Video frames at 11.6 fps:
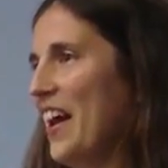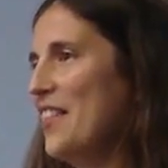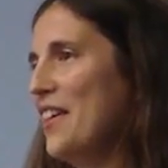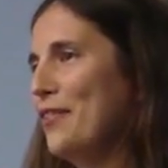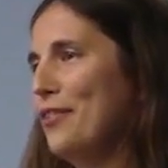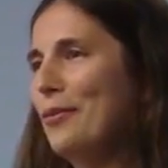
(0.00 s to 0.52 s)
I
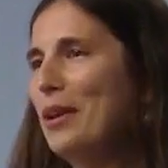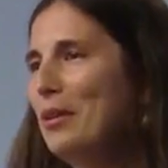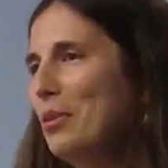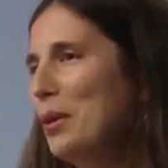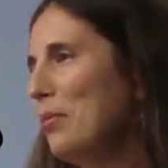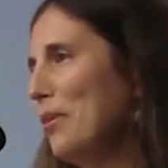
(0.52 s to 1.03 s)
think for
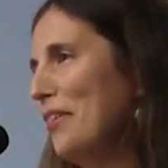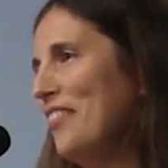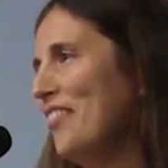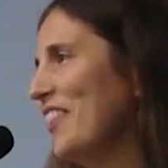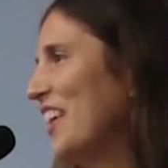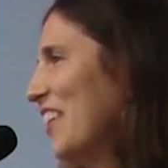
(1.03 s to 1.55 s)
many
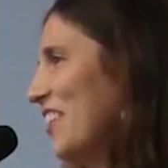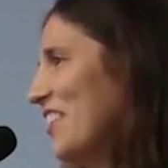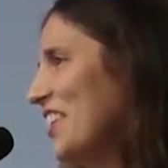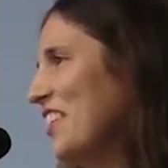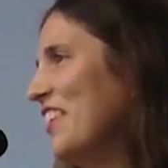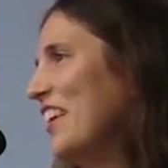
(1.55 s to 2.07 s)
people, we hear the
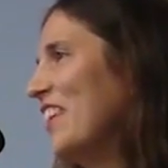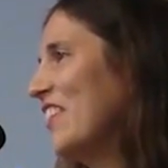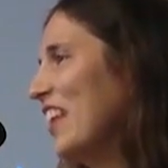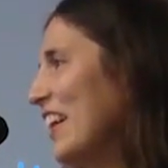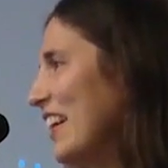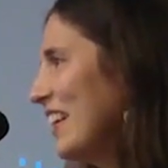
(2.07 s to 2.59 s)
word unity and
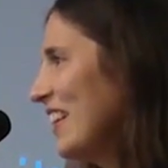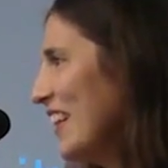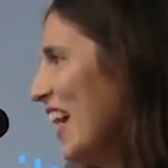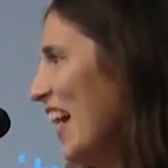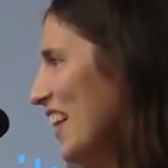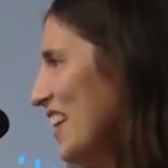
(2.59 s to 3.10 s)
we're like,
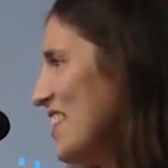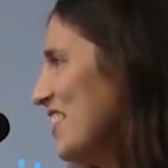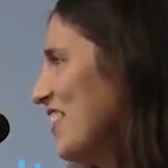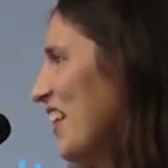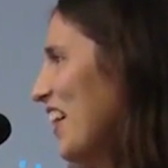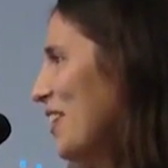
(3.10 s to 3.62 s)
yeah,
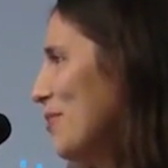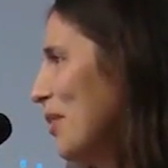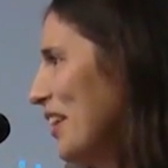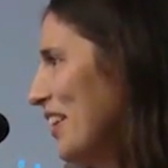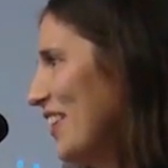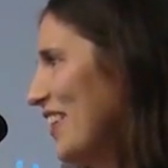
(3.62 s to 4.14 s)
that's great,
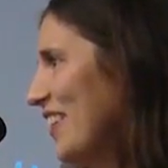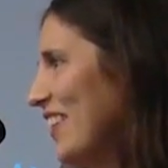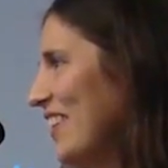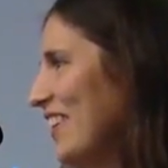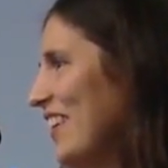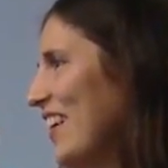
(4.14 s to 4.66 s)
but
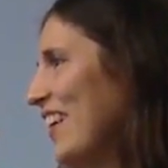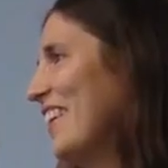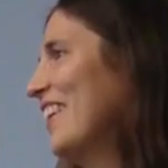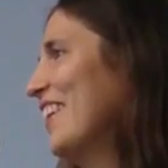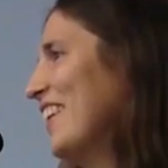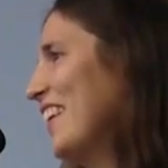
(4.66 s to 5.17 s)

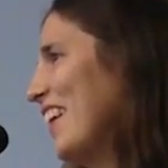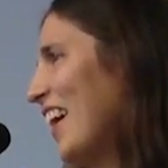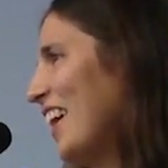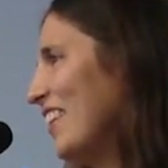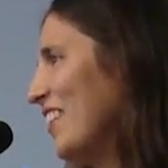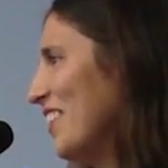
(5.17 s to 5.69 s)
I
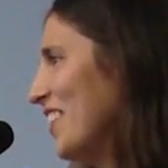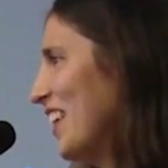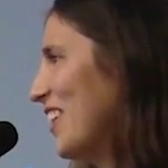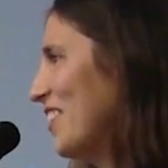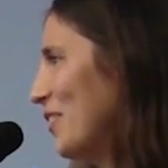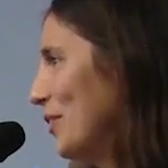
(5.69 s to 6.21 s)
don't know if it
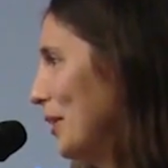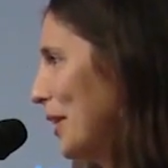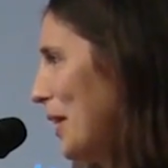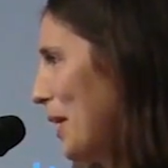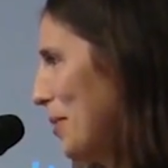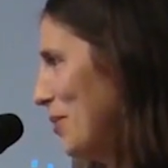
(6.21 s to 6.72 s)
can ever really
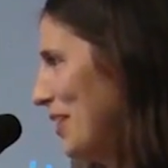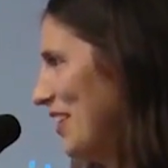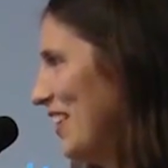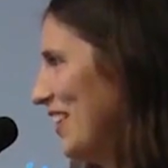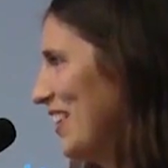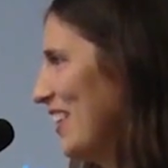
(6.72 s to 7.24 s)

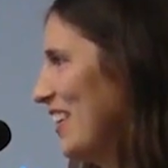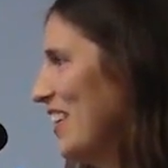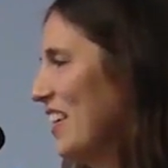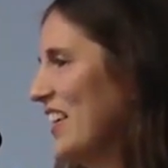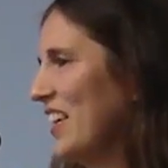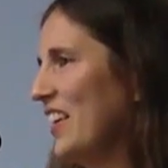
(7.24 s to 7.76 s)
happen.
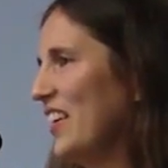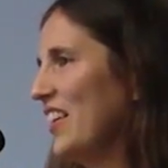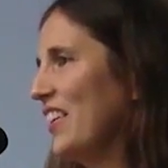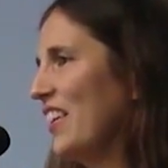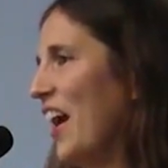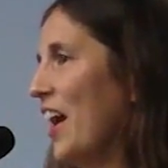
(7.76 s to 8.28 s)

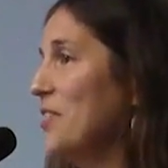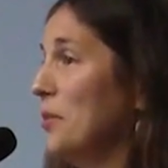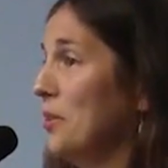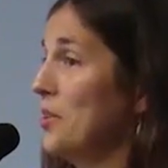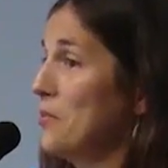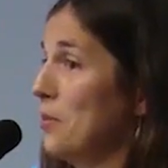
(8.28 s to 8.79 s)
I know
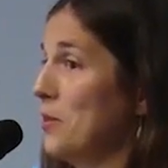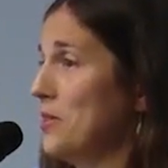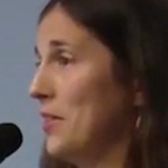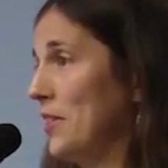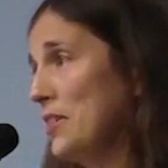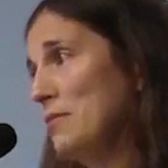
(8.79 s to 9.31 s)
this person
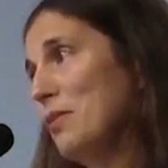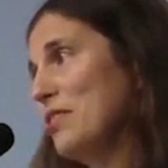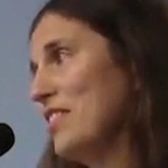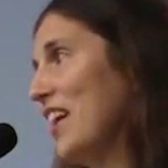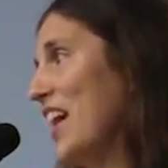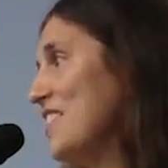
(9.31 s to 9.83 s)
and this
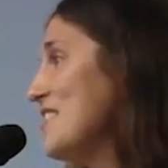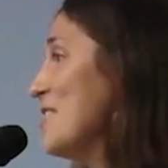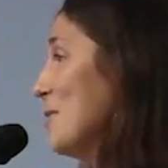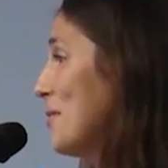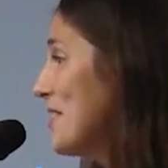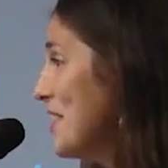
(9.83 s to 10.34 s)
person. I just
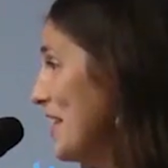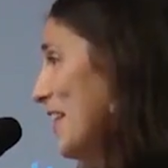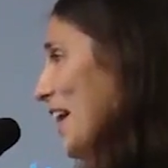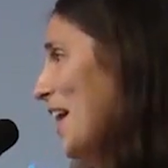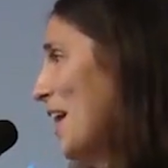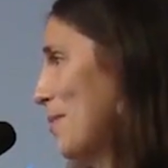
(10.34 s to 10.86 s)
don't see
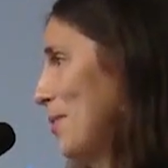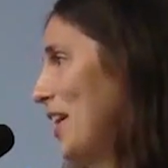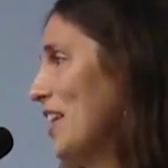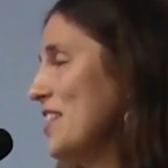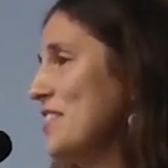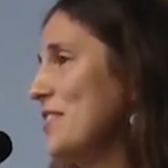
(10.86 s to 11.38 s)
that happening.
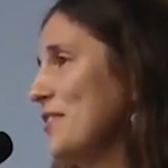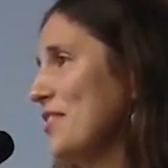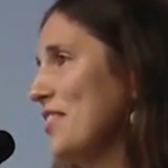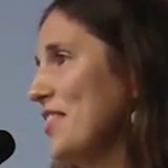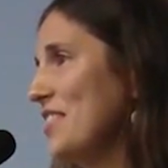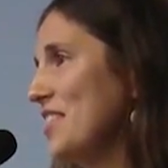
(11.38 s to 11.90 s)
I just
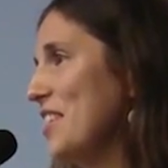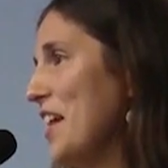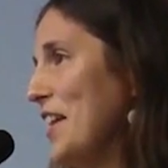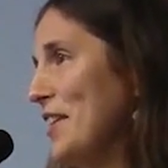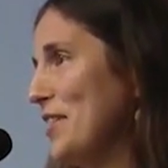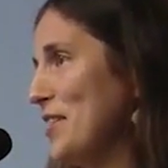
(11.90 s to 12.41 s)
don't see
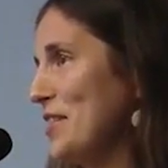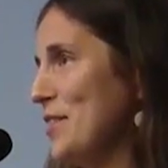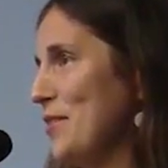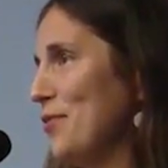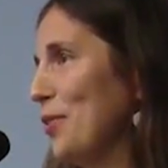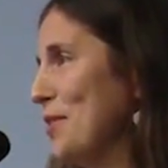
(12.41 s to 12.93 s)
that as
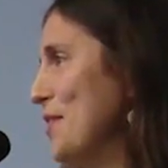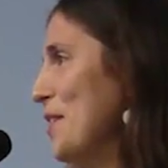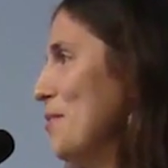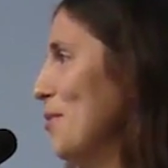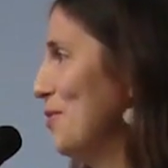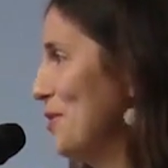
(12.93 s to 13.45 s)
a
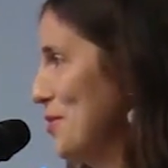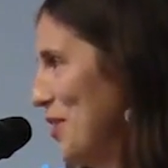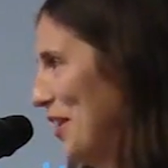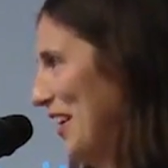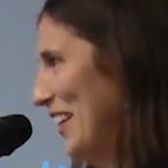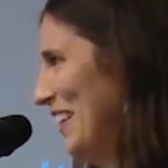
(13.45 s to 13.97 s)
foreseeable
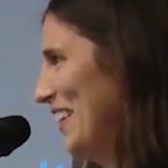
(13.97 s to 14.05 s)
future.